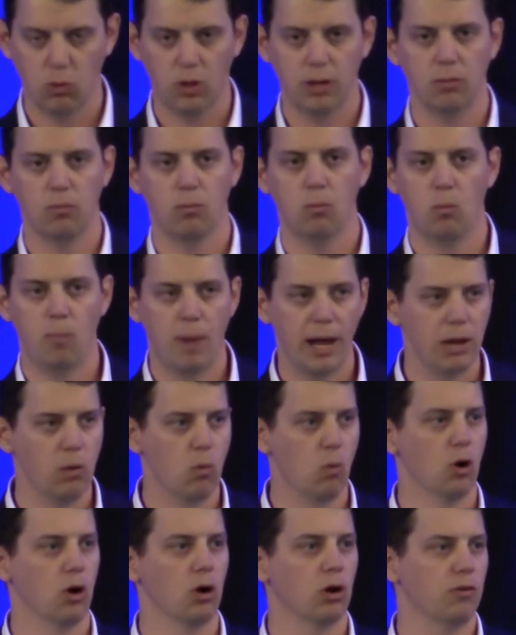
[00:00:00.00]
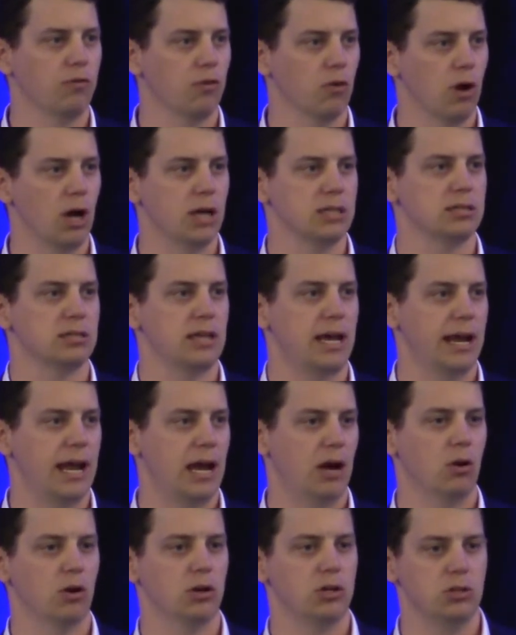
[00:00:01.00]
What might work for us at
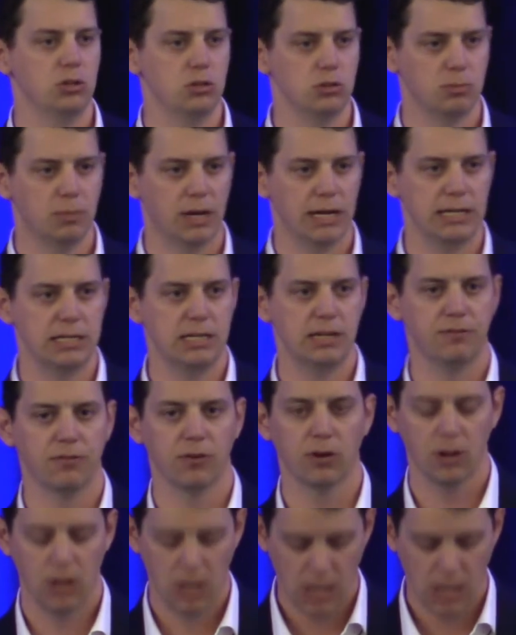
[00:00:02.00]
Howard Hughes might differ.